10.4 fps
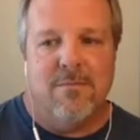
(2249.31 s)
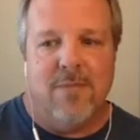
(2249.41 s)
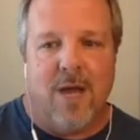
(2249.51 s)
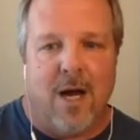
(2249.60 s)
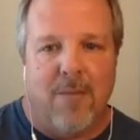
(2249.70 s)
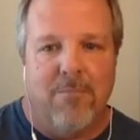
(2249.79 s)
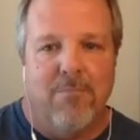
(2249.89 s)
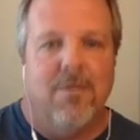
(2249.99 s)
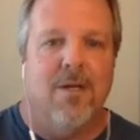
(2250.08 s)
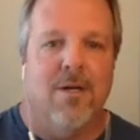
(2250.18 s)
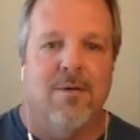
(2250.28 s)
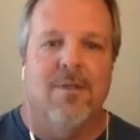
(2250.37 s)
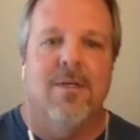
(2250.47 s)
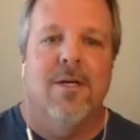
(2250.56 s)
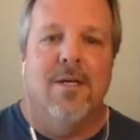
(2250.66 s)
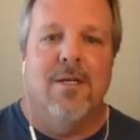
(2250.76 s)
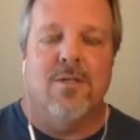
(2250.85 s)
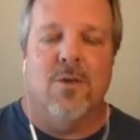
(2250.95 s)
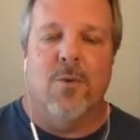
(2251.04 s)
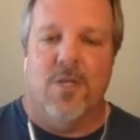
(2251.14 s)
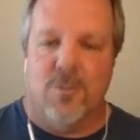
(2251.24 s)
knob,
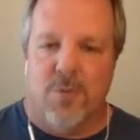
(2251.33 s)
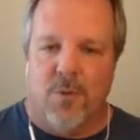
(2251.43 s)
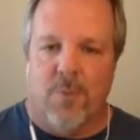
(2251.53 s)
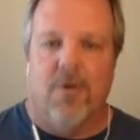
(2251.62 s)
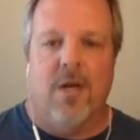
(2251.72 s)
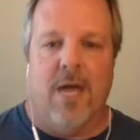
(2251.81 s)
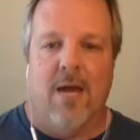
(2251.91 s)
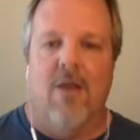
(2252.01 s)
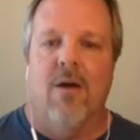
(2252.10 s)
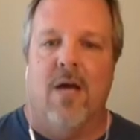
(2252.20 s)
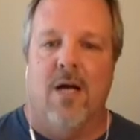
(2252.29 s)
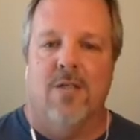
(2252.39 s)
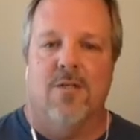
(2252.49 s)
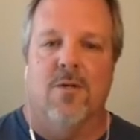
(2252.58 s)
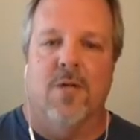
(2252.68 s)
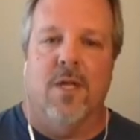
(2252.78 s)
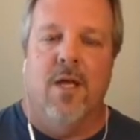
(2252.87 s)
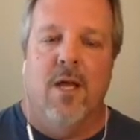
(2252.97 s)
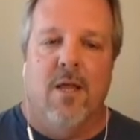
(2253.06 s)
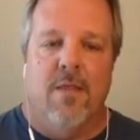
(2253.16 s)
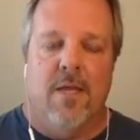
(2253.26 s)
So we put an analog console in.
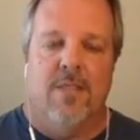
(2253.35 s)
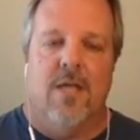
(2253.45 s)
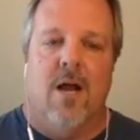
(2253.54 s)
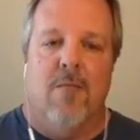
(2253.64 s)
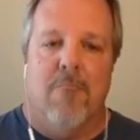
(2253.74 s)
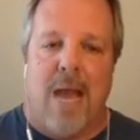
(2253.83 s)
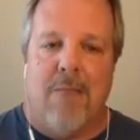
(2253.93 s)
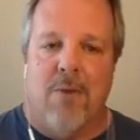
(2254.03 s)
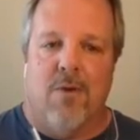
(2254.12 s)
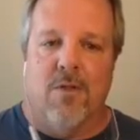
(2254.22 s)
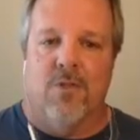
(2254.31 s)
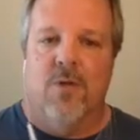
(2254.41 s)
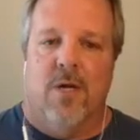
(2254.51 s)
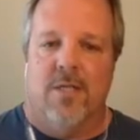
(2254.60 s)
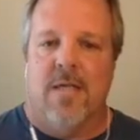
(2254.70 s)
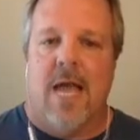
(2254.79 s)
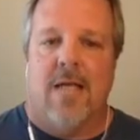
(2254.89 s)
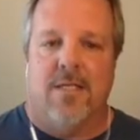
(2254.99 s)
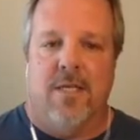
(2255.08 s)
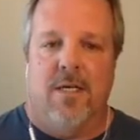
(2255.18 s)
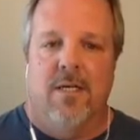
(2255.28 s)
The entire backbone of the truck is
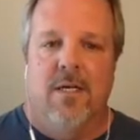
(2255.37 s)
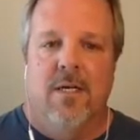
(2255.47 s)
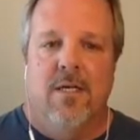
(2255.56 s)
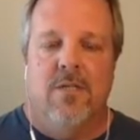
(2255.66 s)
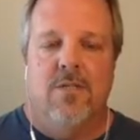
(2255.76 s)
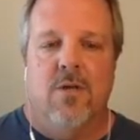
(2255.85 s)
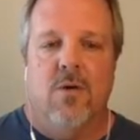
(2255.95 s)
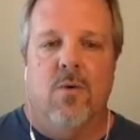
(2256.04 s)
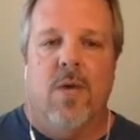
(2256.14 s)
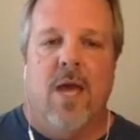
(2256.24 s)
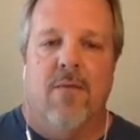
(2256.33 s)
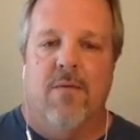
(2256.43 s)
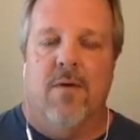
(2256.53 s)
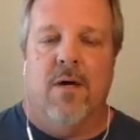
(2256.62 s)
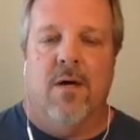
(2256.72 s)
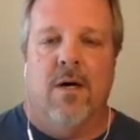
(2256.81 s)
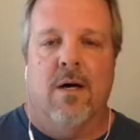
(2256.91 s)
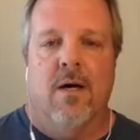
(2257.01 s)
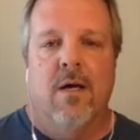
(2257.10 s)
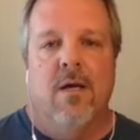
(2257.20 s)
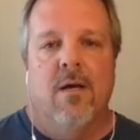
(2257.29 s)
Axia. So we have
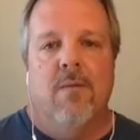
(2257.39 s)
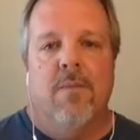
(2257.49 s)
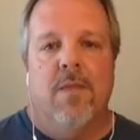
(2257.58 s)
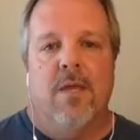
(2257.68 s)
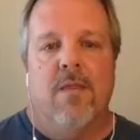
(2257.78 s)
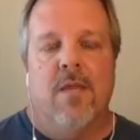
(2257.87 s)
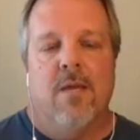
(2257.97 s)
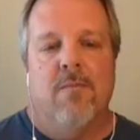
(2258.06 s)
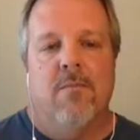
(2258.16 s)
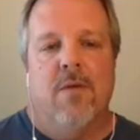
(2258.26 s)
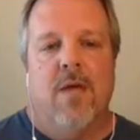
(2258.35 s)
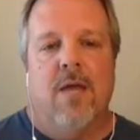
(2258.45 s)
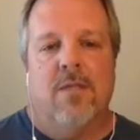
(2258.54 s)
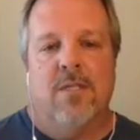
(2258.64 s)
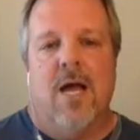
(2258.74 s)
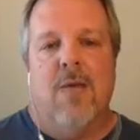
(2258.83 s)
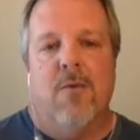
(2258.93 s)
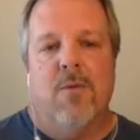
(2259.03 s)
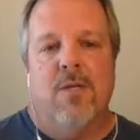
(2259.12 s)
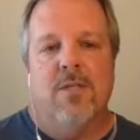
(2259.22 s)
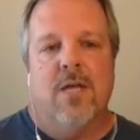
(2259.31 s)
at the time when
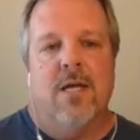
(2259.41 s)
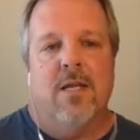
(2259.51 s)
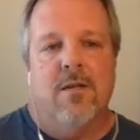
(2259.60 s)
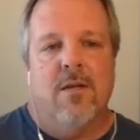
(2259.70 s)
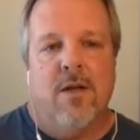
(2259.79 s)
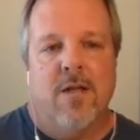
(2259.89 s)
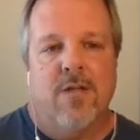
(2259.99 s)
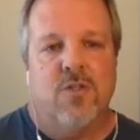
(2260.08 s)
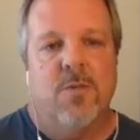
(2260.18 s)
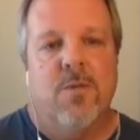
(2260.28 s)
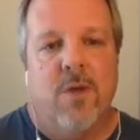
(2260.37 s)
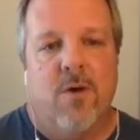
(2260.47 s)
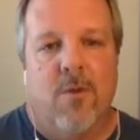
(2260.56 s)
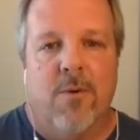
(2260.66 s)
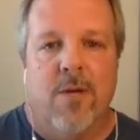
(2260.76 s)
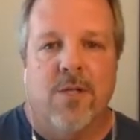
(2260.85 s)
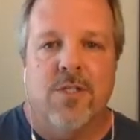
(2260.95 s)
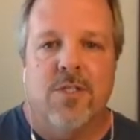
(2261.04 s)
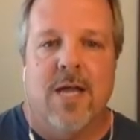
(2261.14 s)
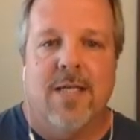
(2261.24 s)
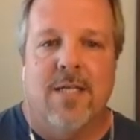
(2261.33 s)
we designed it, International Speedway
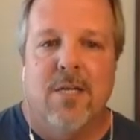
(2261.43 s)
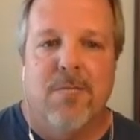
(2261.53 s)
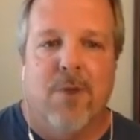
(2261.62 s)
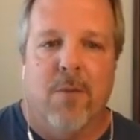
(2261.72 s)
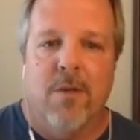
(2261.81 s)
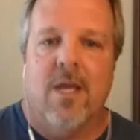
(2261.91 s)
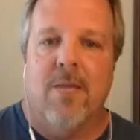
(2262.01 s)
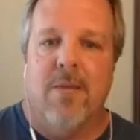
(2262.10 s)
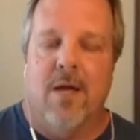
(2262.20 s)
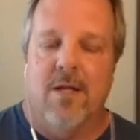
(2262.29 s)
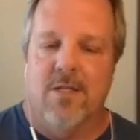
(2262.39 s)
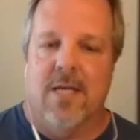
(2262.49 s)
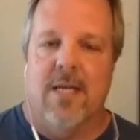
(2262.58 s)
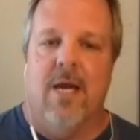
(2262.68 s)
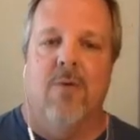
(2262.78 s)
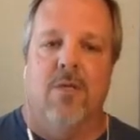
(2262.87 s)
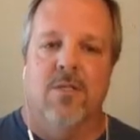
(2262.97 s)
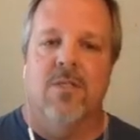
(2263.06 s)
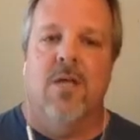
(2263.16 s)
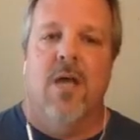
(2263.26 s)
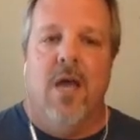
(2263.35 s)
Corporation's IT department came down and sat down with
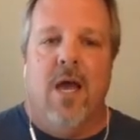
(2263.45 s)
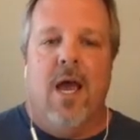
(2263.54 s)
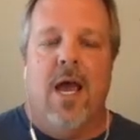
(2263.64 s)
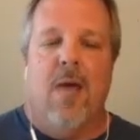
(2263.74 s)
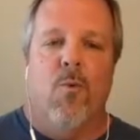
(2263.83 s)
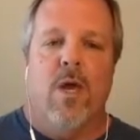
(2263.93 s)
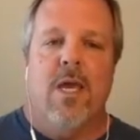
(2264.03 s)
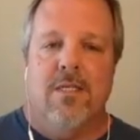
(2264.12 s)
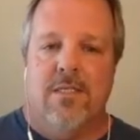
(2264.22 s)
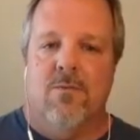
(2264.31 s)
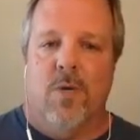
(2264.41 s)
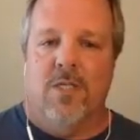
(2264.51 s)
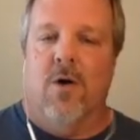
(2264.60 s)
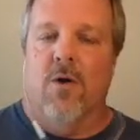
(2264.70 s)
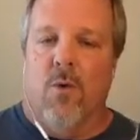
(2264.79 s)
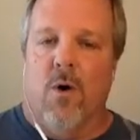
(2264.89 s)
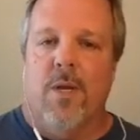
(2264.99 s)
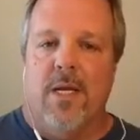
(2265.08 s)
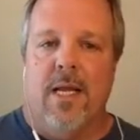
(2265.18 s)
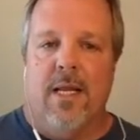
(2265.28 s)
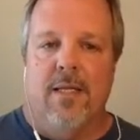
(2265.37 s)
us, and we told them what we
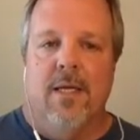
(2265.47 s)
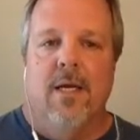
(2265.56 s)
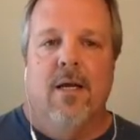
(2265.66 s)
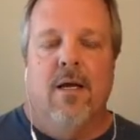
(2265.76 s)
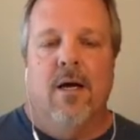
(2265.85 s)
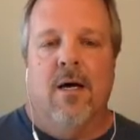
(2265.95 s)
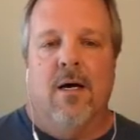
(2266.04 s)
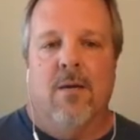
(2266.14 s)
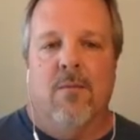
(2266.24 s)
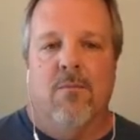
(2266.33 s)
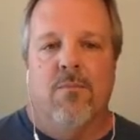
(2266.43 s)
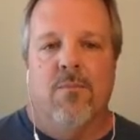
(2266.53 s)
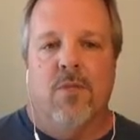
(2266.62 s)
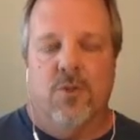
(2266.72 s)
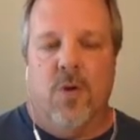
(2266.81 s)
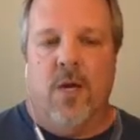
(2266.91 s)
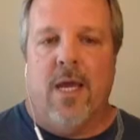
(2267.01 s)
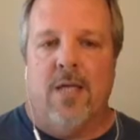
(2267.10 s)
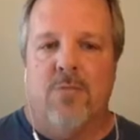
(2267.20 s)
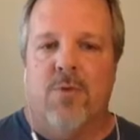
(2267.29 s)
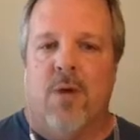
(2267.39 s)
needed. The truck
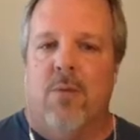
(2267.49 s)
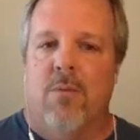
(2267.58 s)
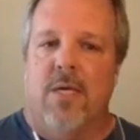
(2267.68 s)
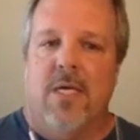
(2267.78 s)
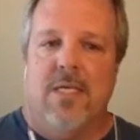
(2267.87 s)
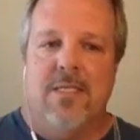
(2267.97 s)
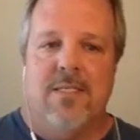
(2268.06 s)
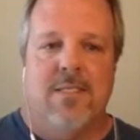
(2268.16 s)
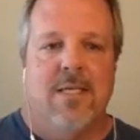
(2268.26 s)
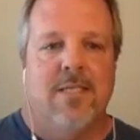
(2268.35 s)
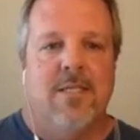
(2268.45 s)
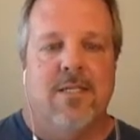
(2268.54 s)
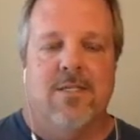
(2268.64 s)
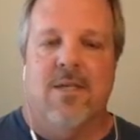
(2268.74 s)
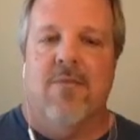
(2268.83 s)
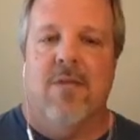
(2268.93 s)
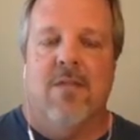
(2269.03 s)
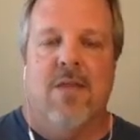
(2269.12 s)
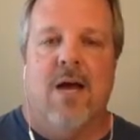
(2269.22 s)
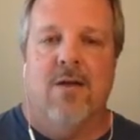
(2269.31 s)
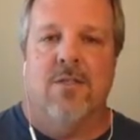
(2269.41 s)
has probably $60,000 to
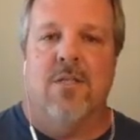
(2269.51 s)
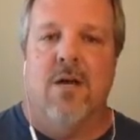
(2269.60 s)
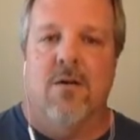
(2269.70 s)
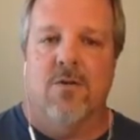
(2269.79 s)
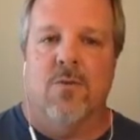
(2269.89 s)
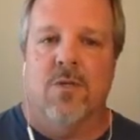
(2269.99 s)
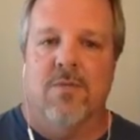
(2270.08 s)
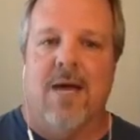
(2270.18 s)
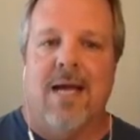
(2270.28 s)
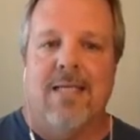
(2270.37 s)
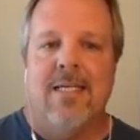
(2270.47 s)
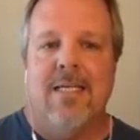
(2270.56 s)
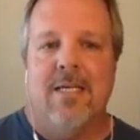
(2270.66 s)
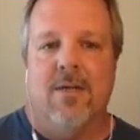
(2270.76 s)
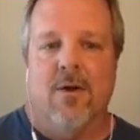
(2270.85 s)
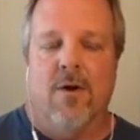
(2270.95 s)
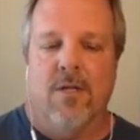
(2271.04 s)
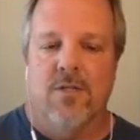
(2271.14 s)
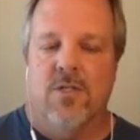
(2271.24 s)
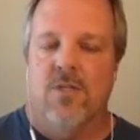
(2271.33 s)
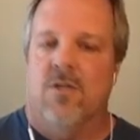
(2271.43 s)
$70,000 worth of IT gear on
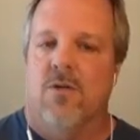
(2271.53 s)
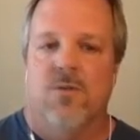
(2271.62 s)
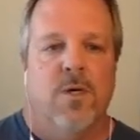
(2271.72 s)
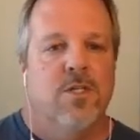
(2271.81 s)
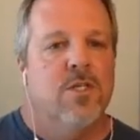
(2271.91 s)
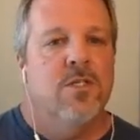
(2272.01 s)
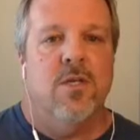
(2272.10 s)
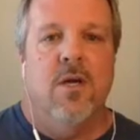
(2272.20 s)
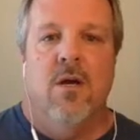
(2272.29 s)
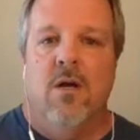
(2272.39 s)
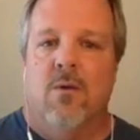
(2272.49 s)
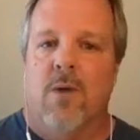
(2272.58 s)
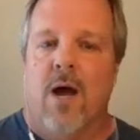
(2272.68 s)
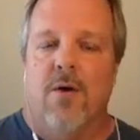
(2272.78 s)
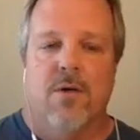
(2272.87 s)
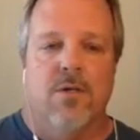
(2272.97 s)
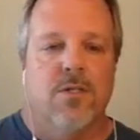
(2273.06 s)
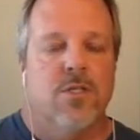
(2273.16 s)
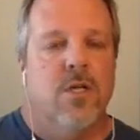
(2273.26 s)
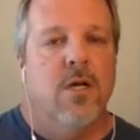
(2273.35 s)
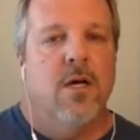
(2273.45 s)
it: Cisco switches, routers,